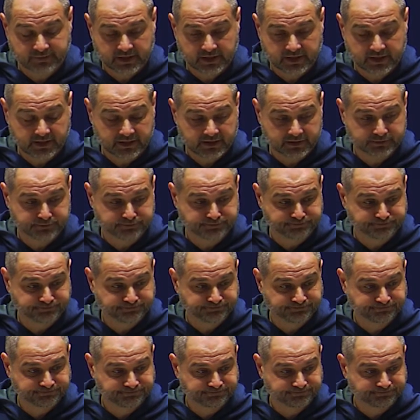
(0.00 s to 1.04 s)
Um,
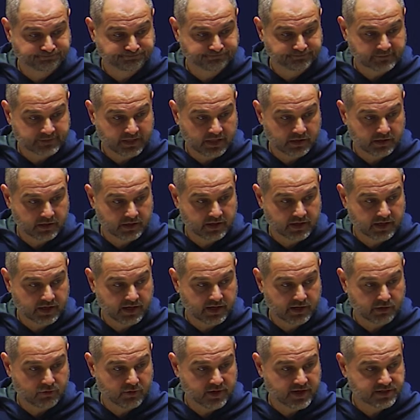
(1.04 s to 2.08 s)

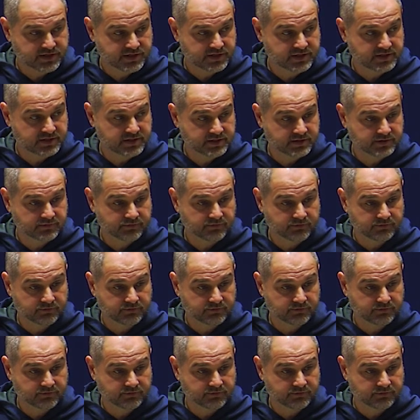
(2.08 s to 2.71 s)
any questions?